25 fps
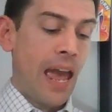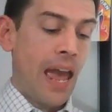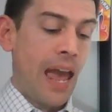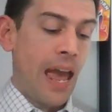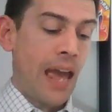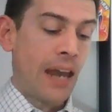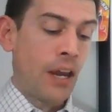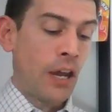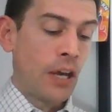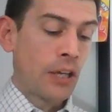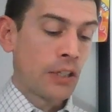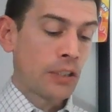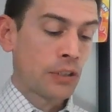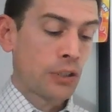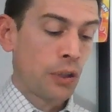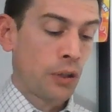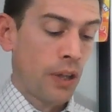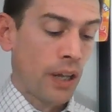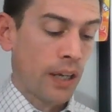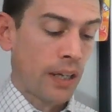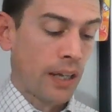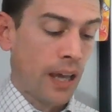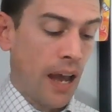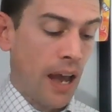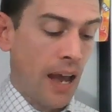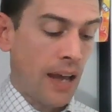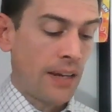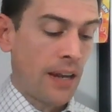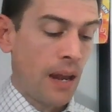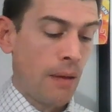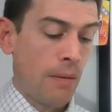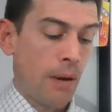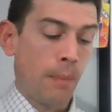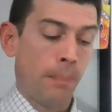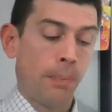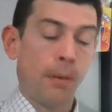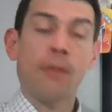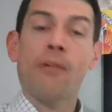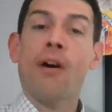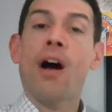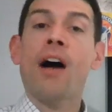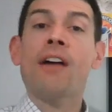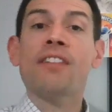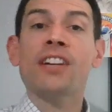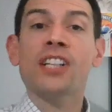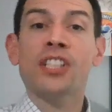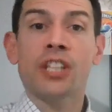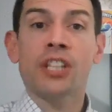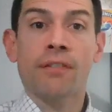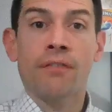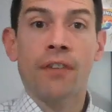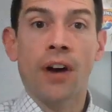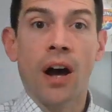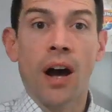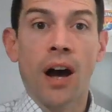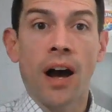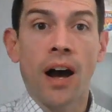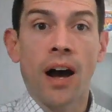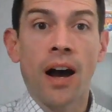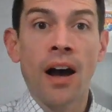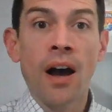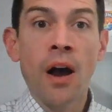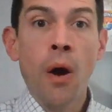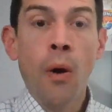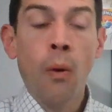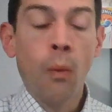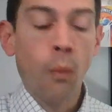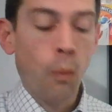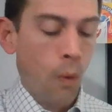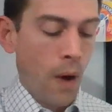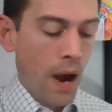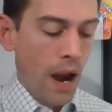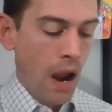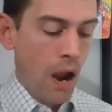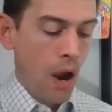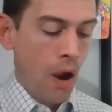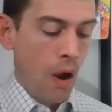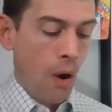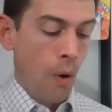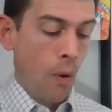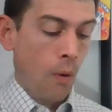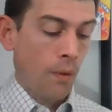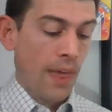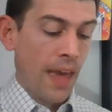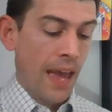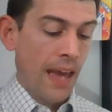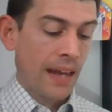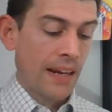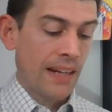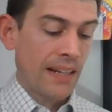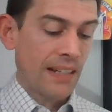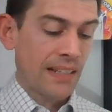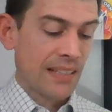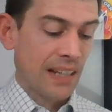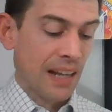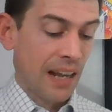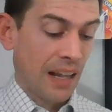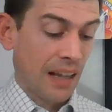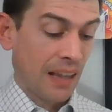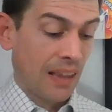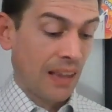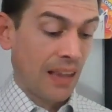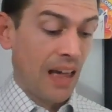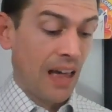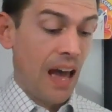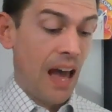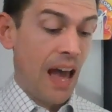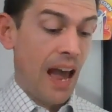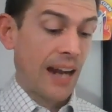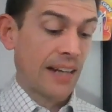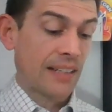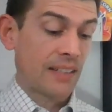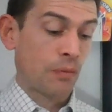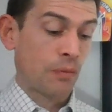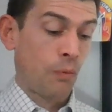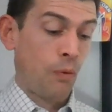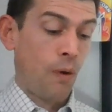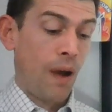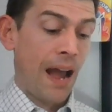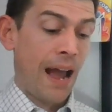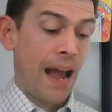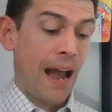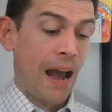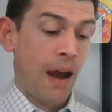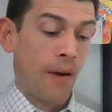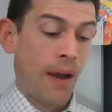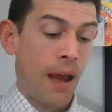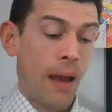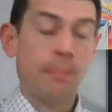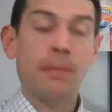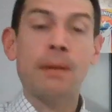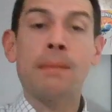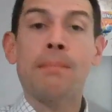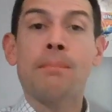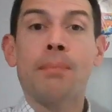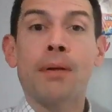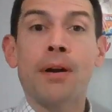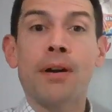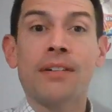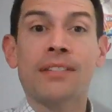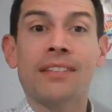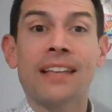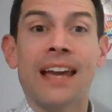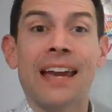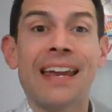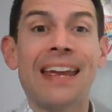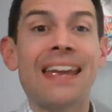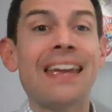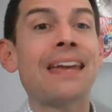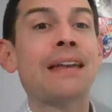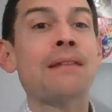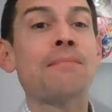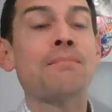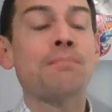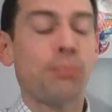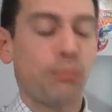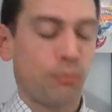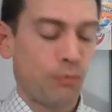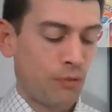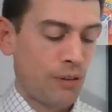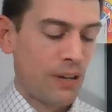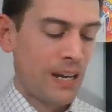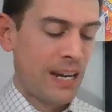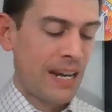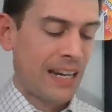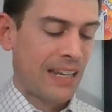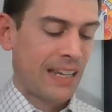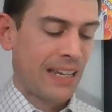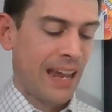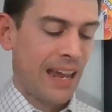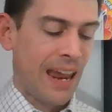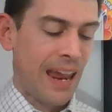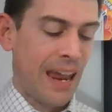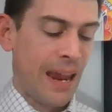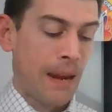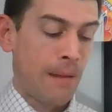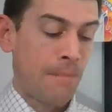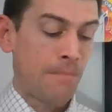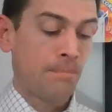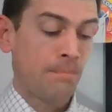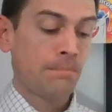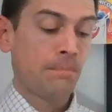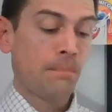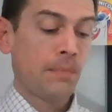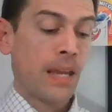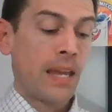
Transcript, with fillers: And Solika Namaparavajaba. Whoa, that is a lot. Wow, happy birthday in pre-K.